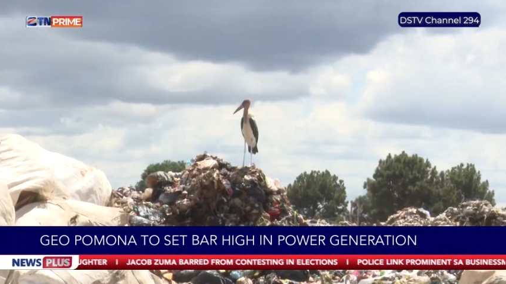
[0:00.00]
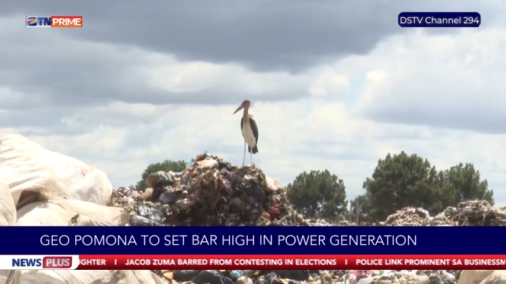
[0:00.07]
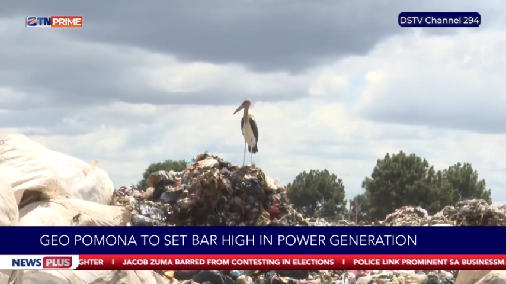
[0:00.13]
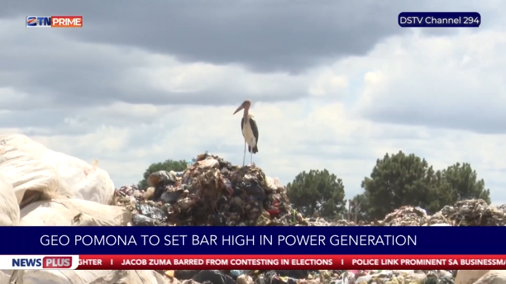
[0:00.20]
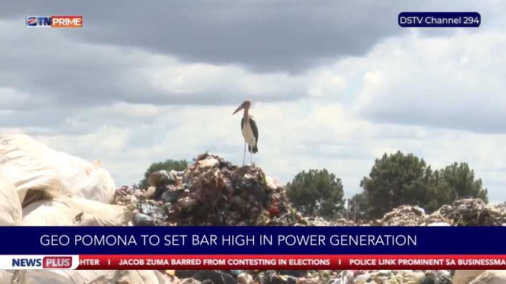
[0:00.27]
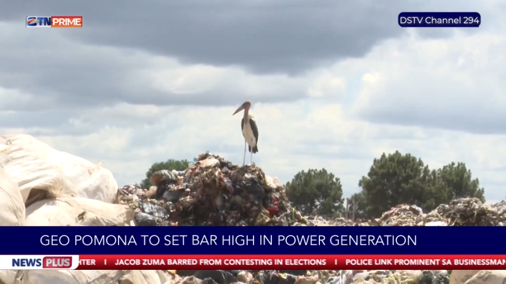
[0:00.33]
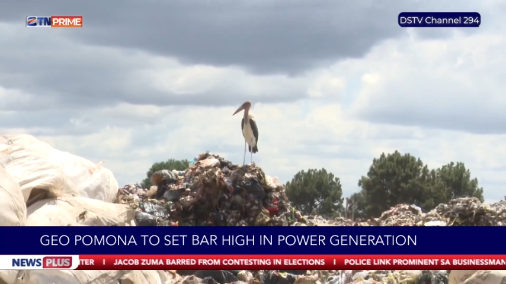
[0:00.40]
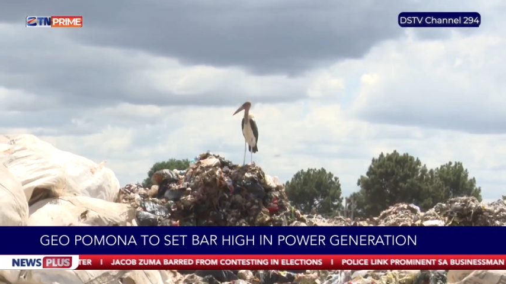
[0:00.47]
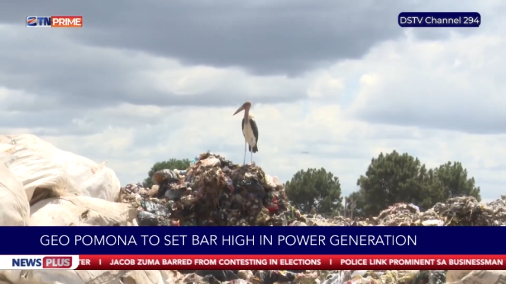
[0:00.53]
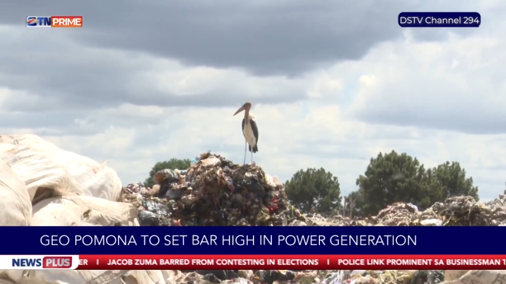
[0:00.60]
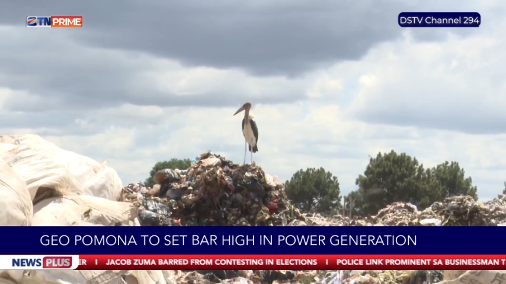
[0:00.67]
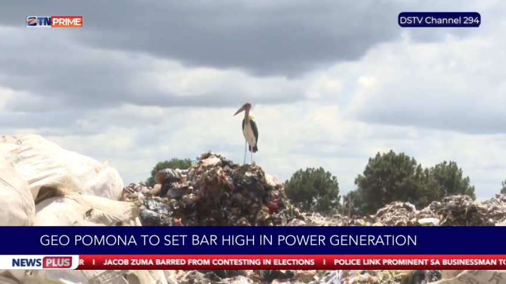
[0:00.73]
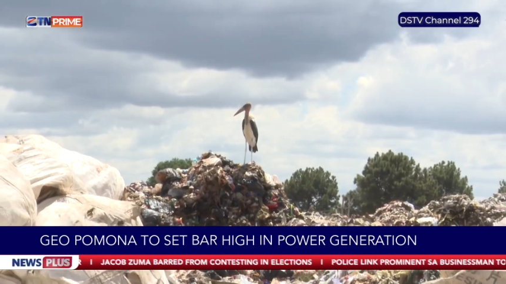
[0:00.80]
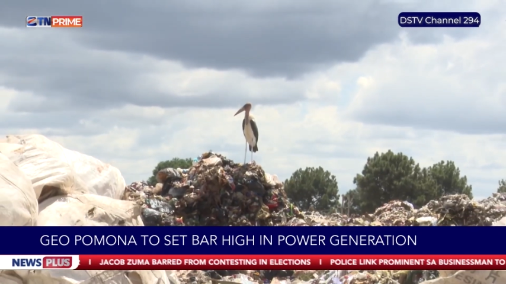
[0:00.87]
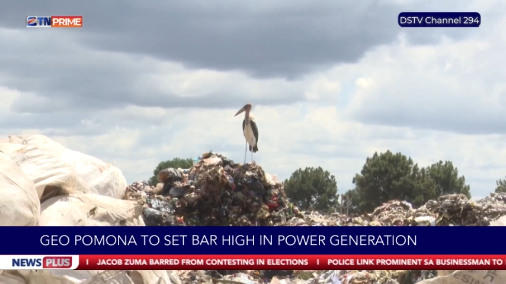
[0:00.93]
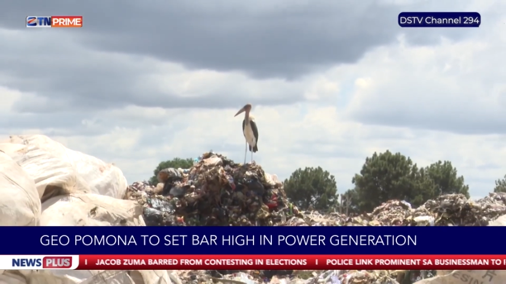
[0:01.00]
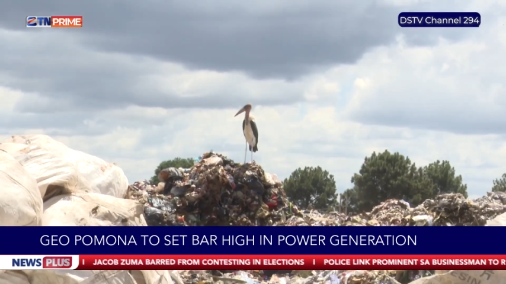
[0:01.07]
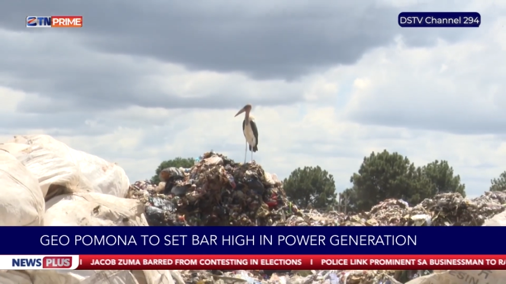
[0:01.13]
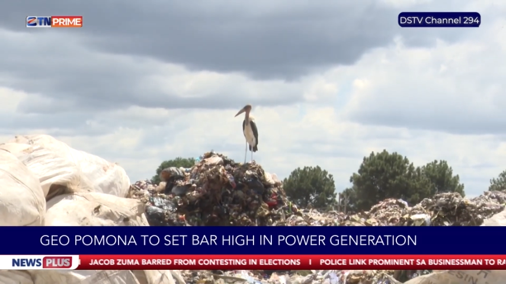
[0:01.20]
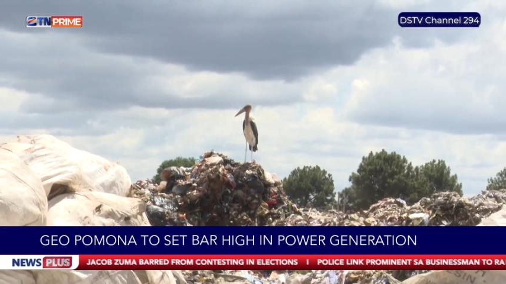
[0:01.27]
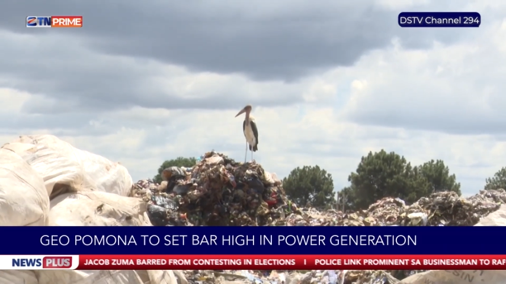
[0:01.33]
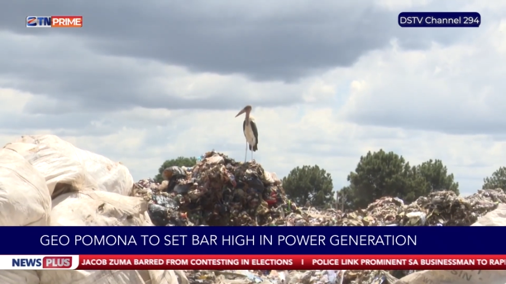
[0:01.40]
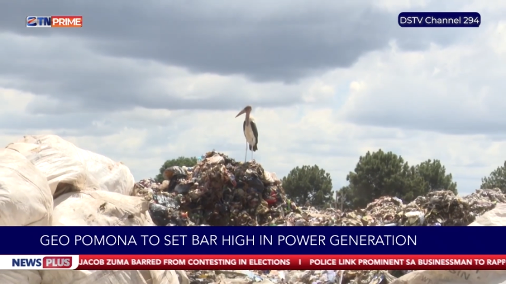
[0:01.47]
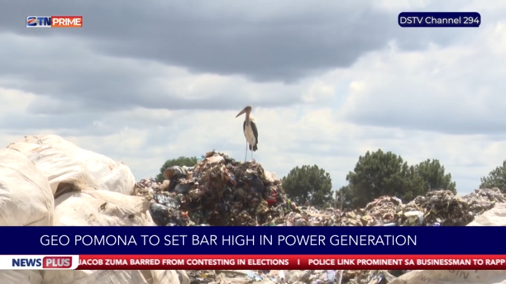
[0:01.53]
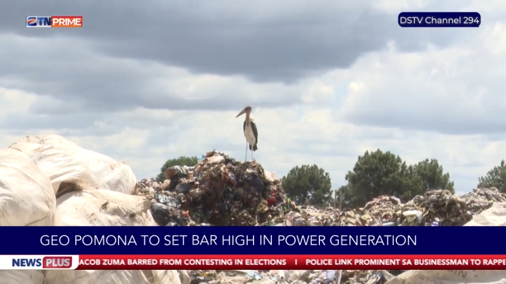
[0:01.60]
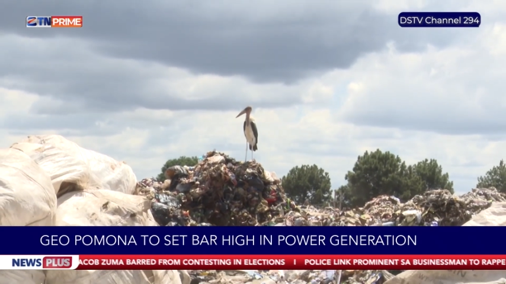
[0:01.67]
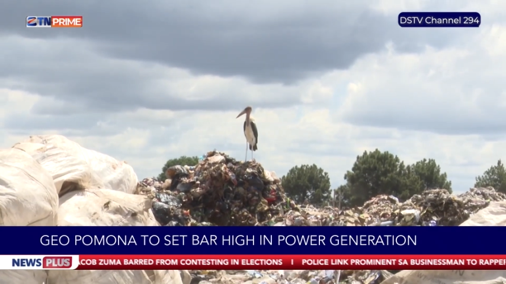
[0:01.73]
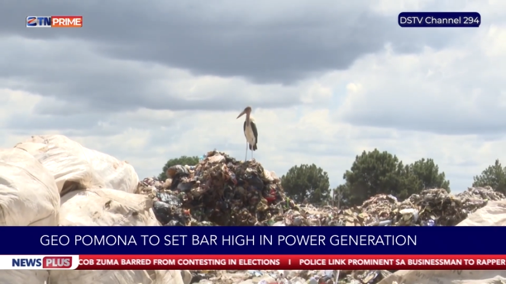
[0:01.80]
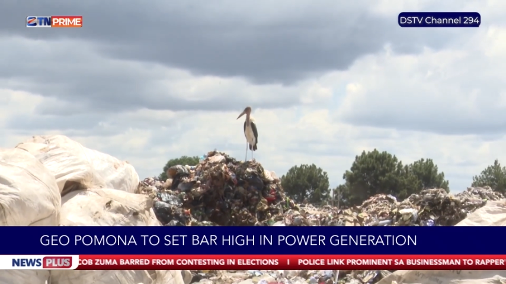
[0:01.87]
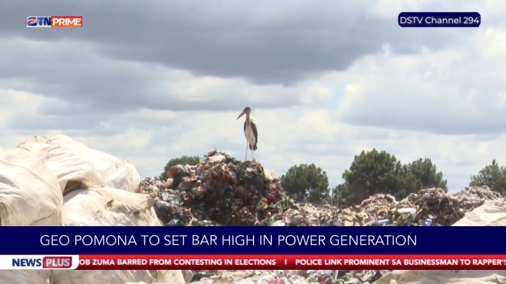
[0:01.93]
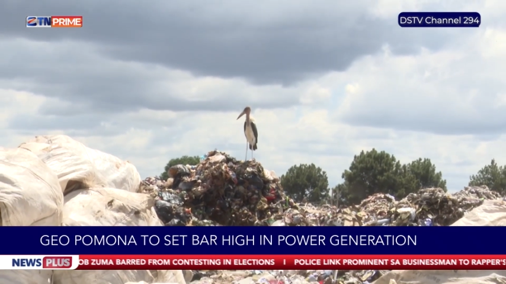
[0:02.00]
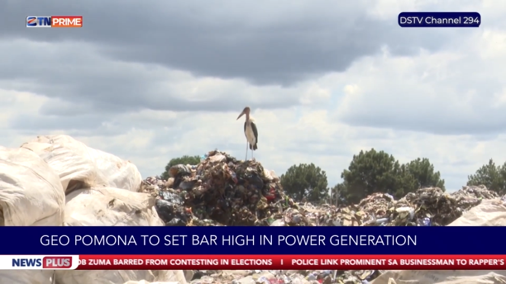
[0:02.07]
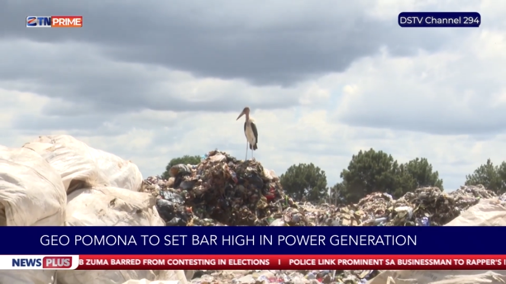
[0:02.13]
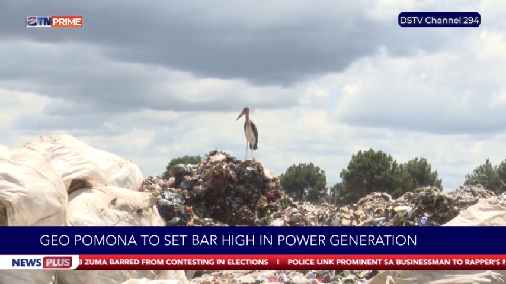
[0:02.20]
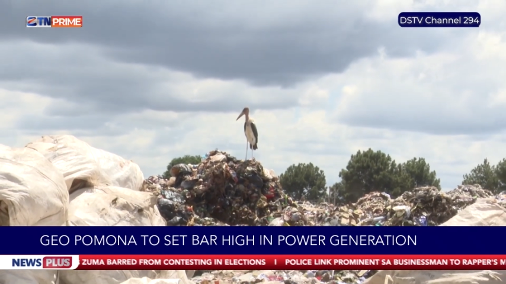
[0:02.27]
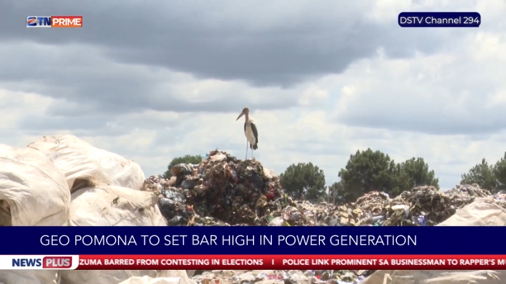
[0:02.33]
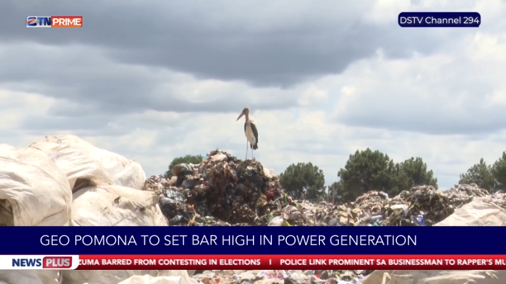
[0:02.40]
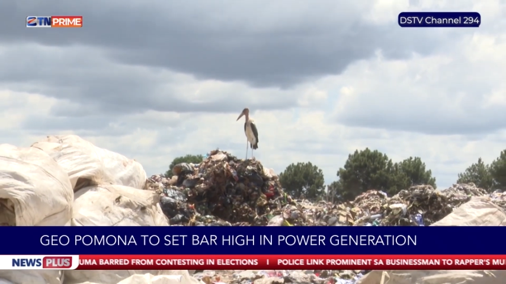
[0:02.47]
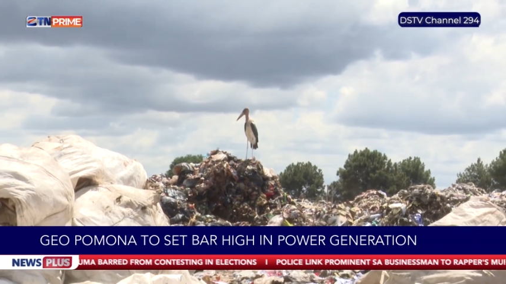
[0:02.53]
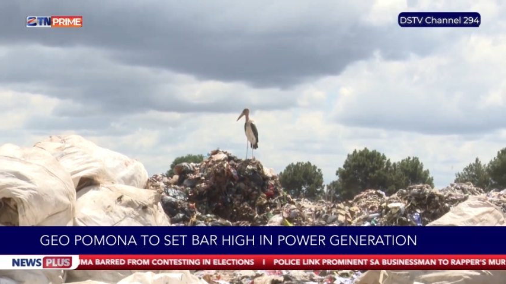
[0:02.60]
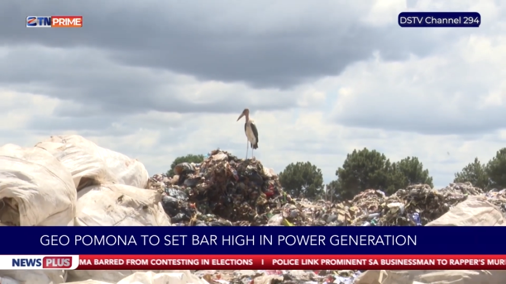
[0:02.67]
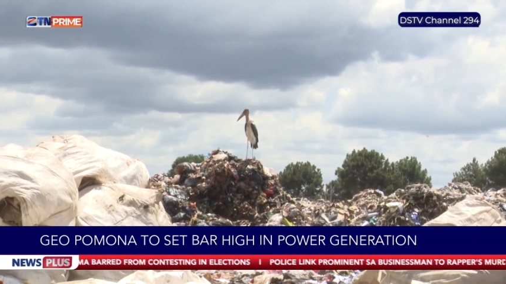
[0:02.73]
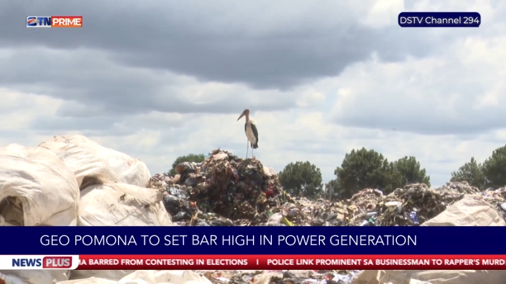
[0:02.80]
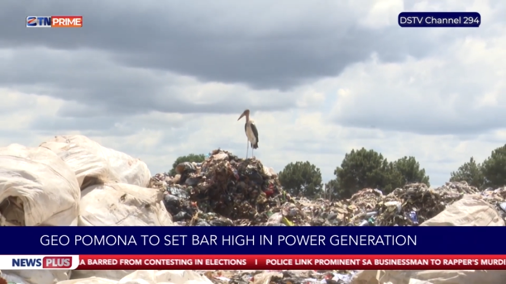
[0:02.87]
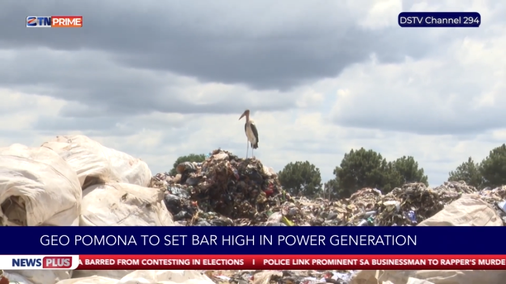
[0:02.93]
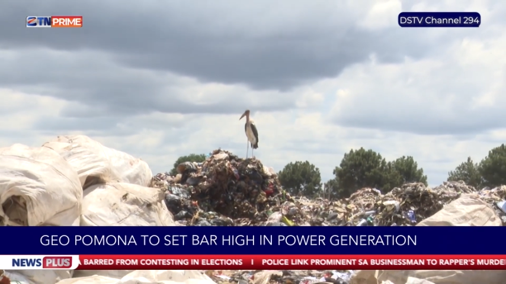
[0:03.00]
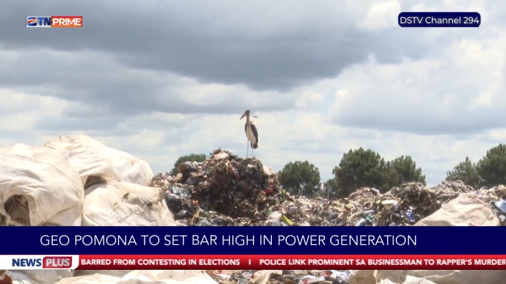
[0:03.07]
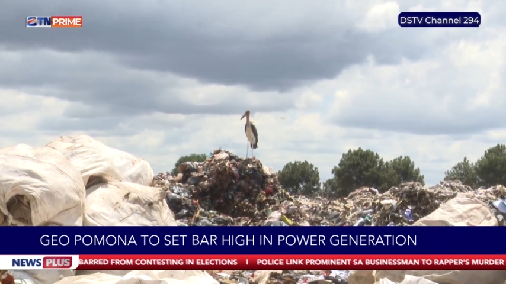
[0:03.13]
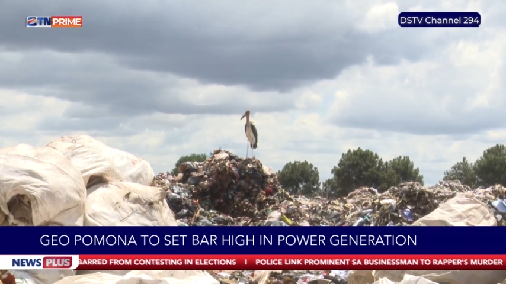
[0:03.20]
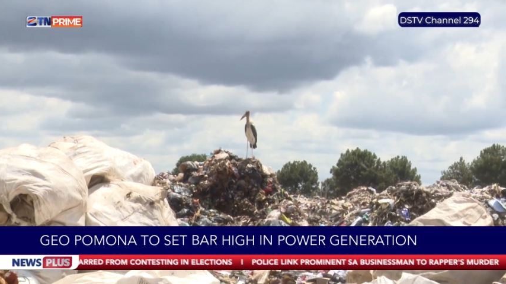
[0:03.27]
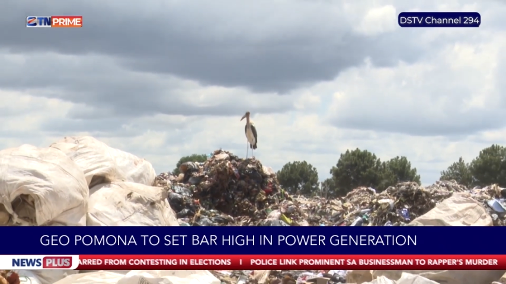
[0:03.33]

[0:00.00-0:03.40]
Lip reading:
No face is visible, so there are no lips to read.